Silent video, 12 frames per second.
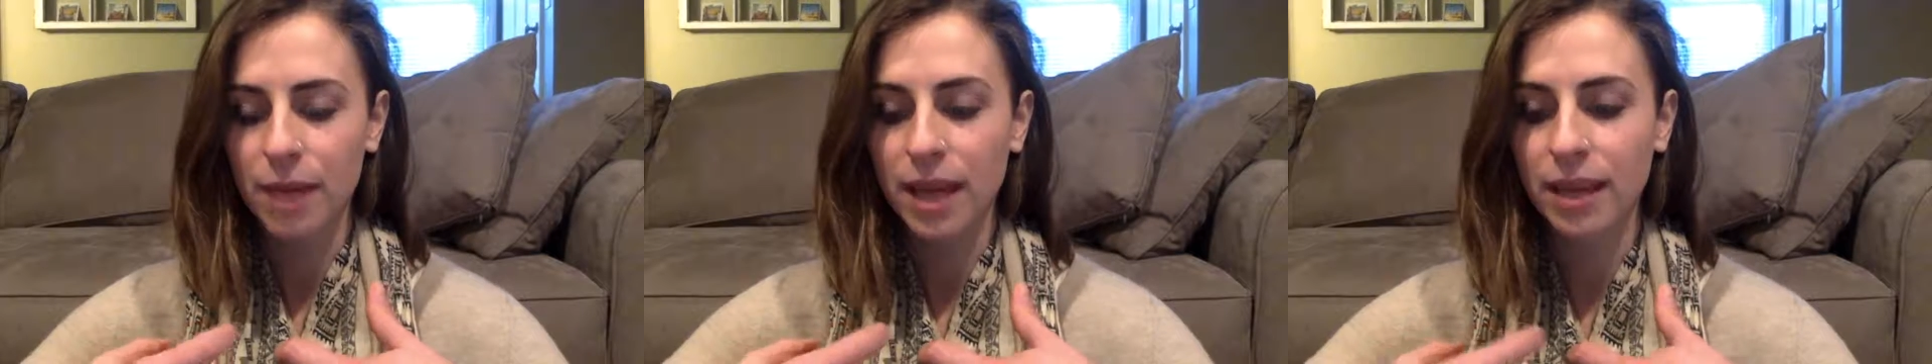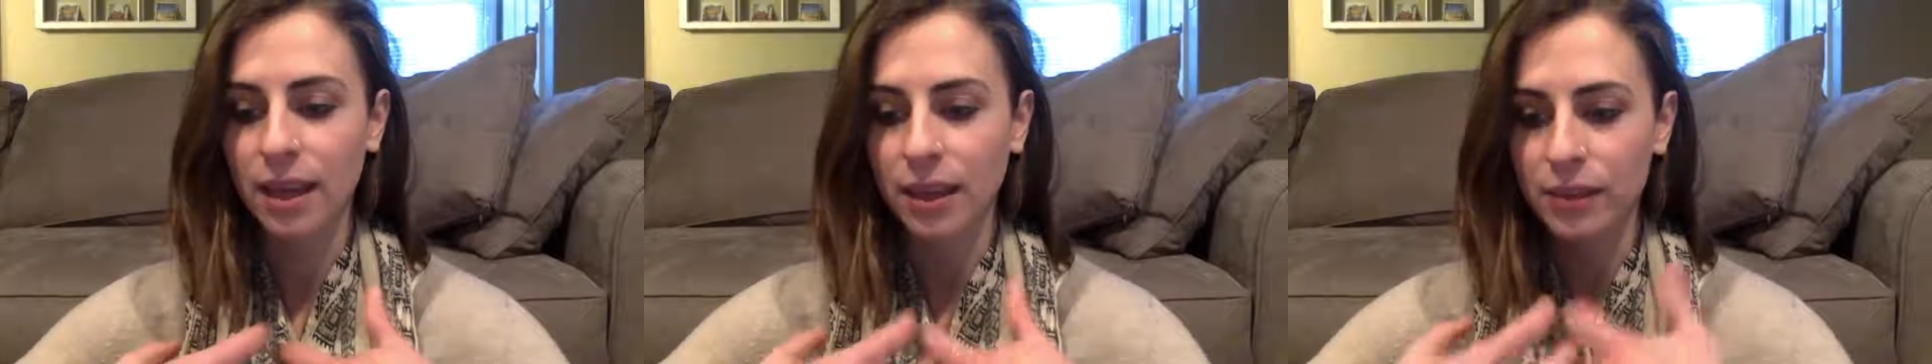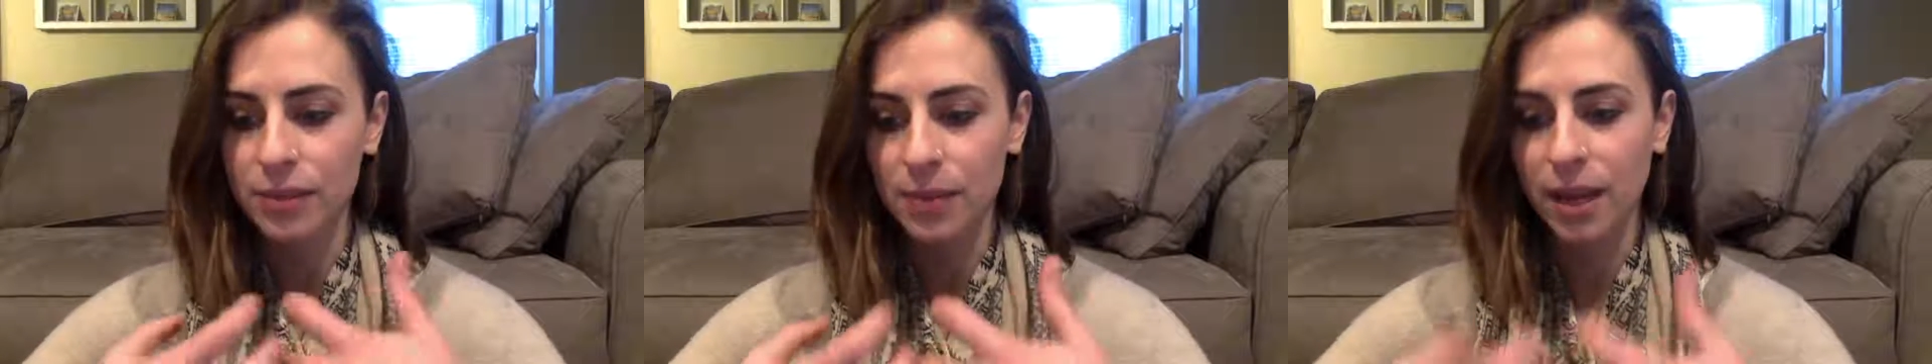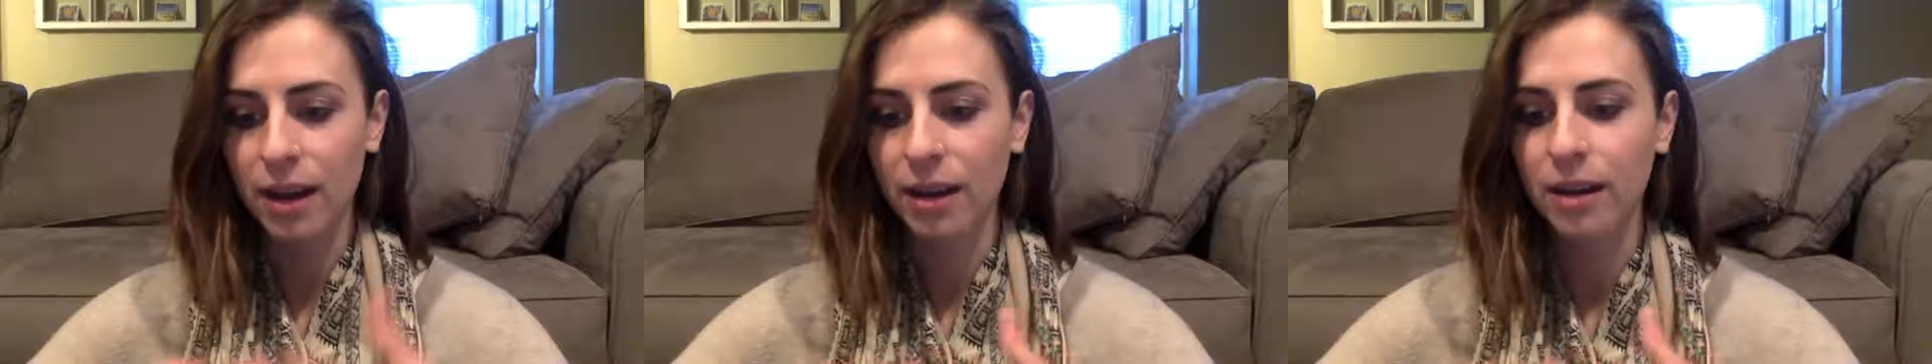gifts,
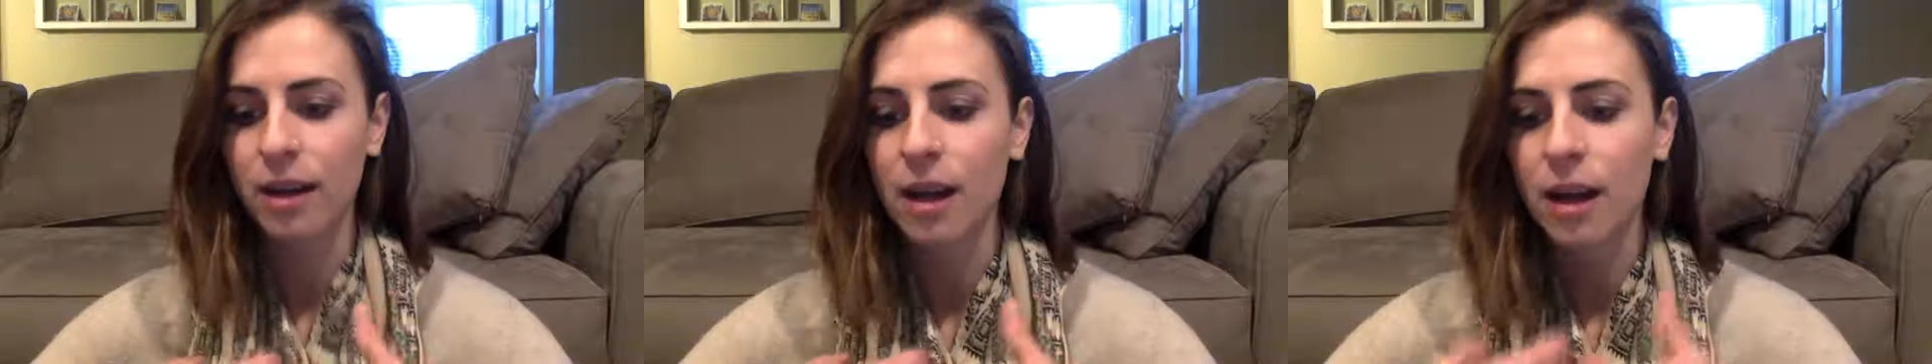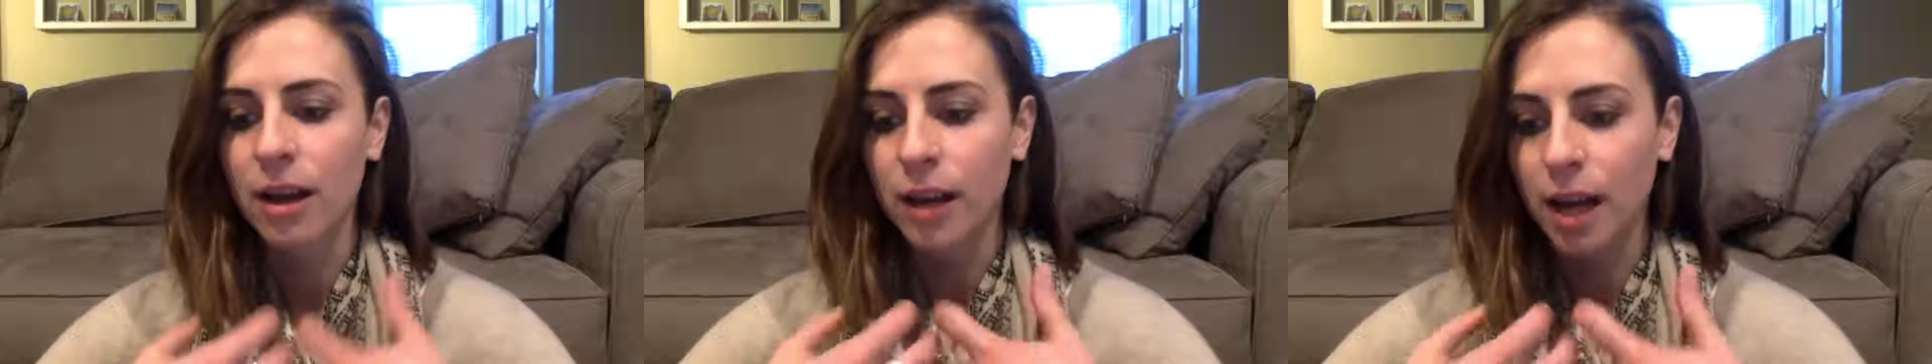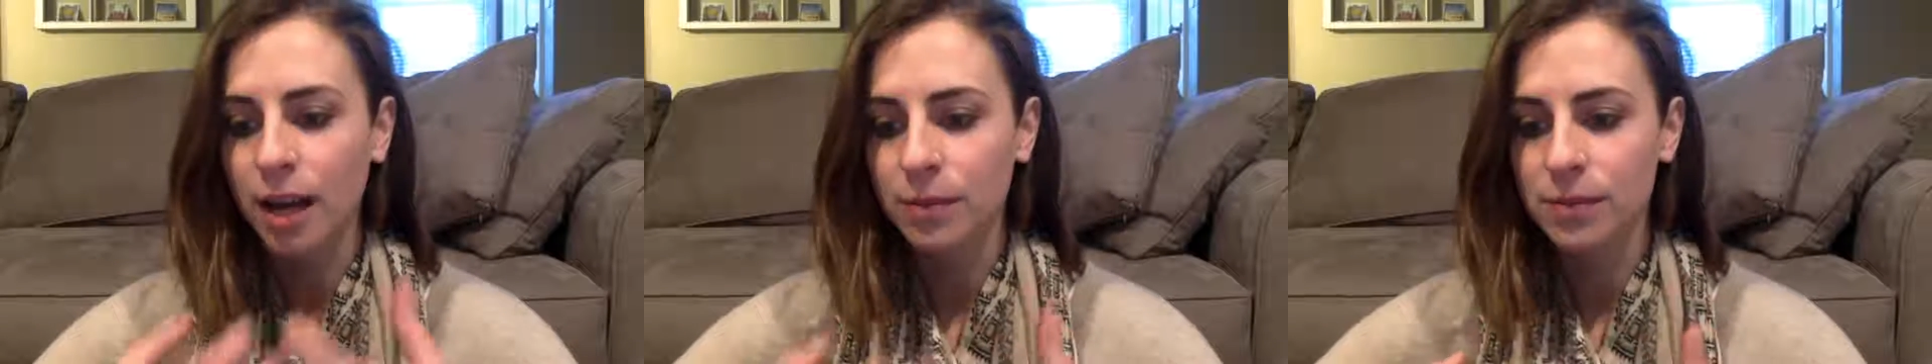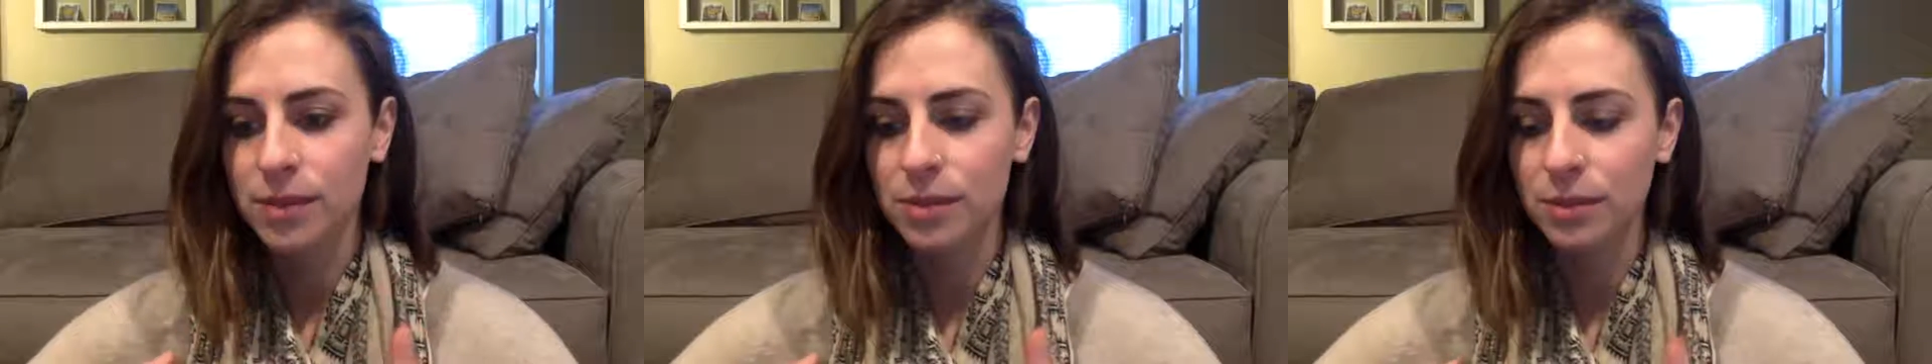my art
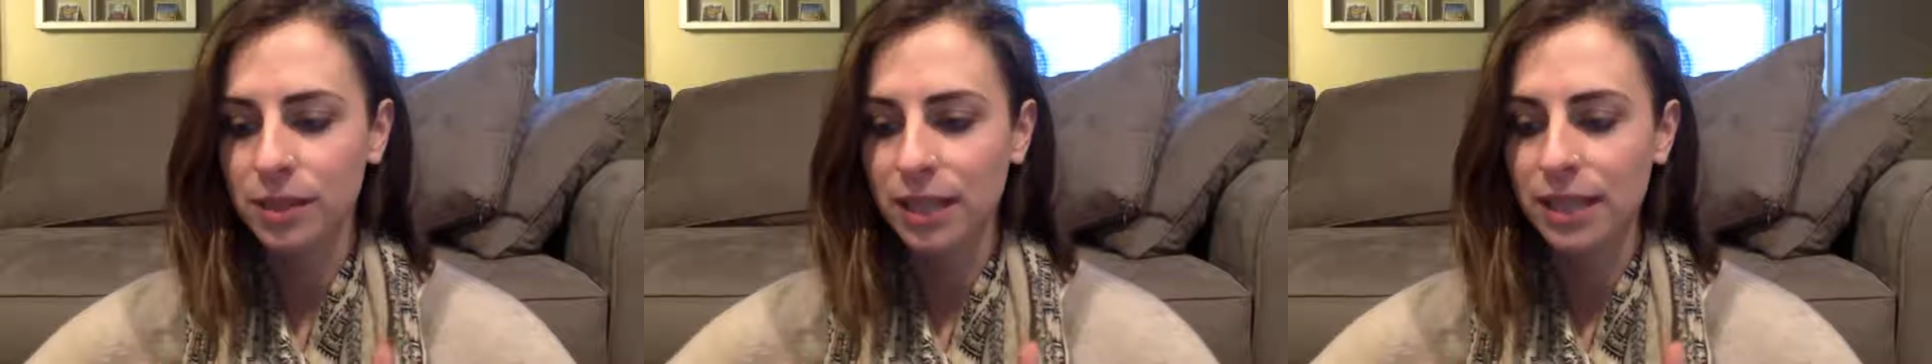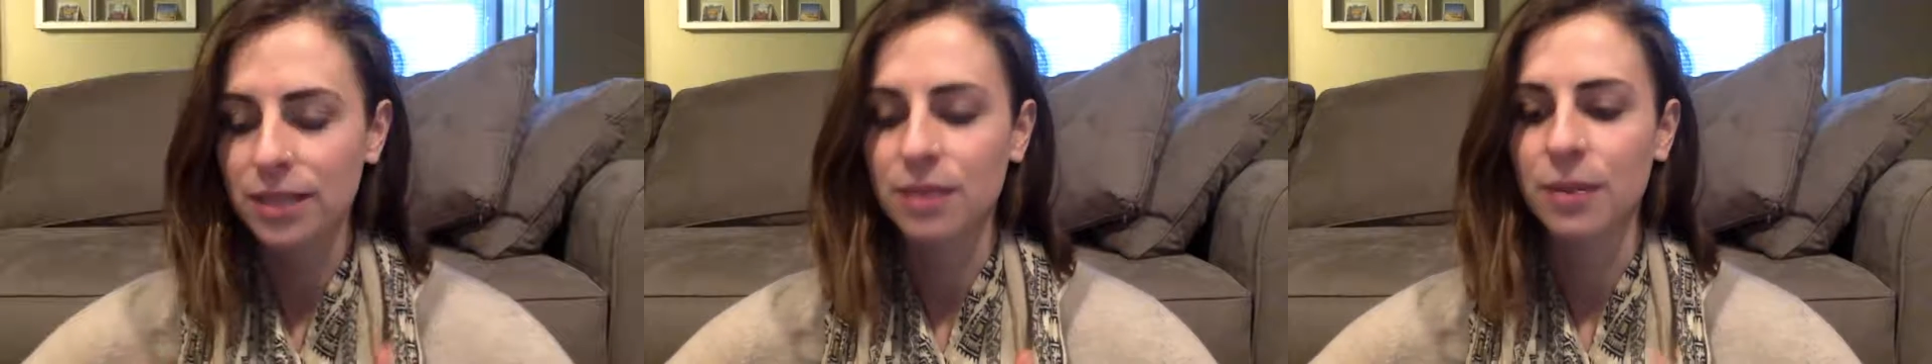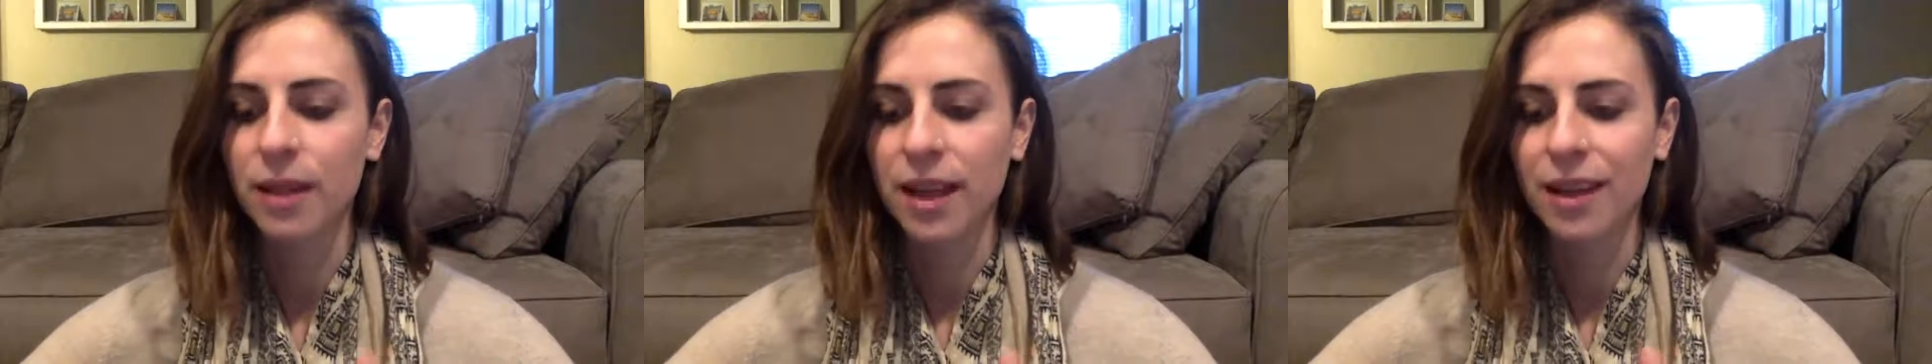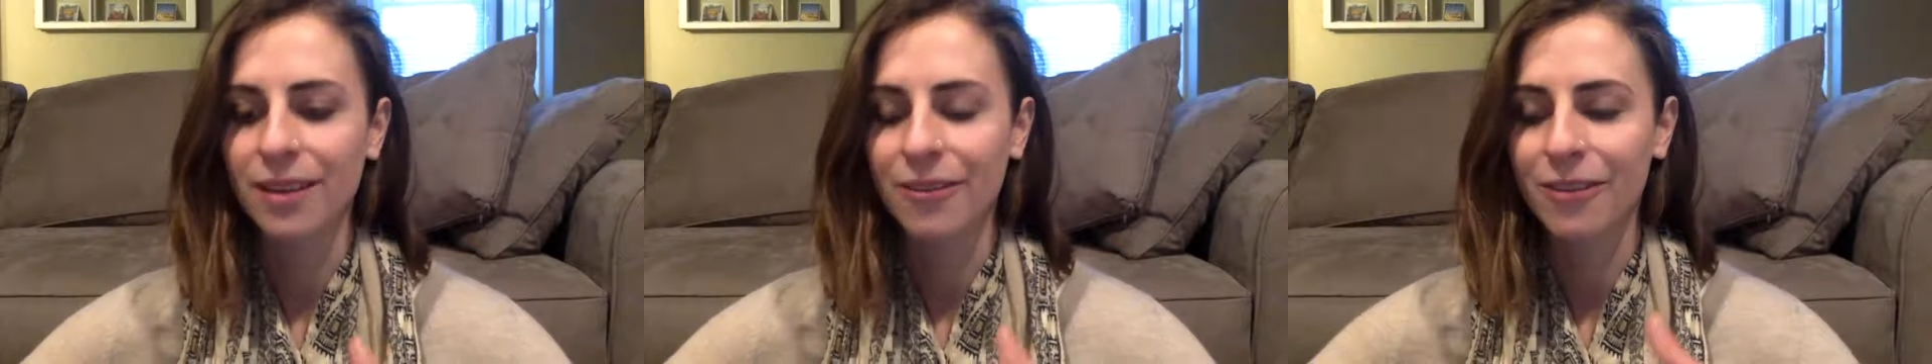comes really into
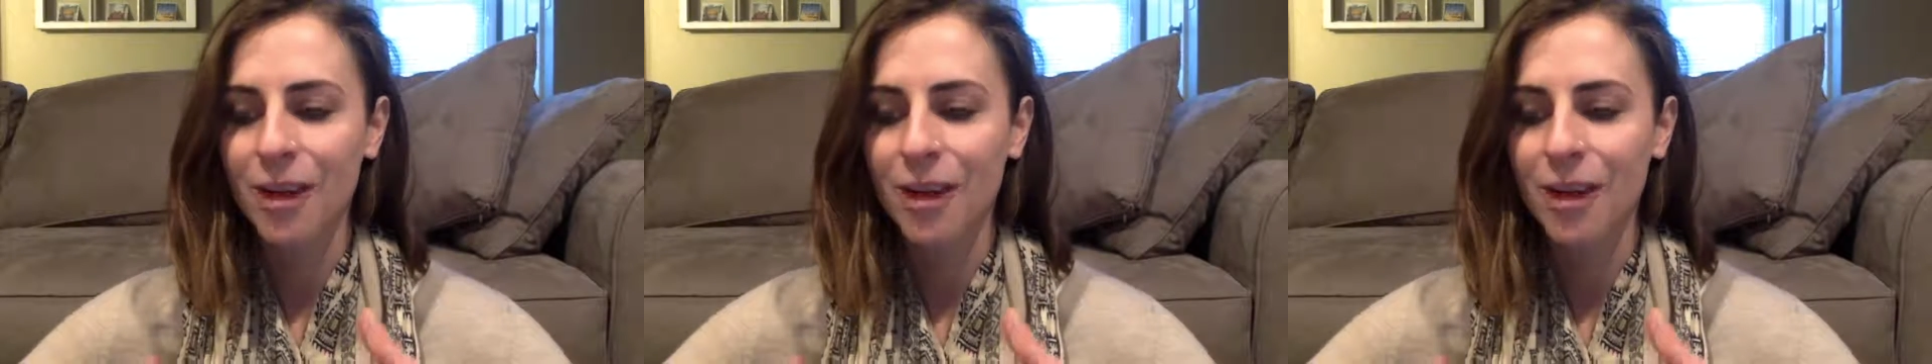play, of